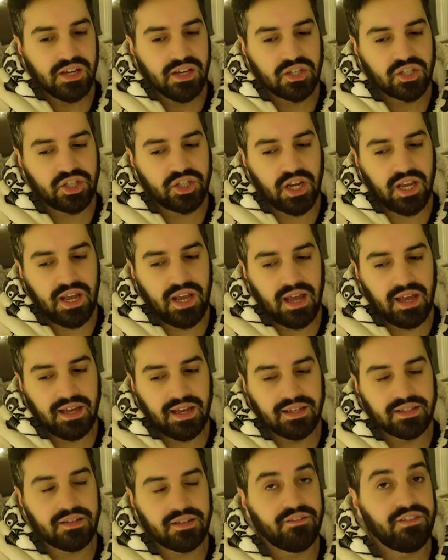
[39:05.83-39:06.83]
She
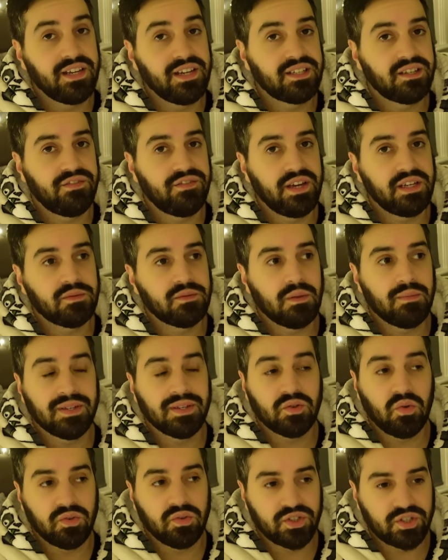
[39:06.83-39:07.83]
is face to face with
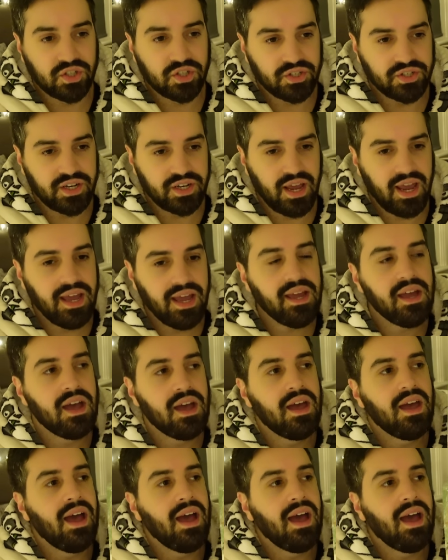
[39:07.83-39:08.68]
Miss All Sunday,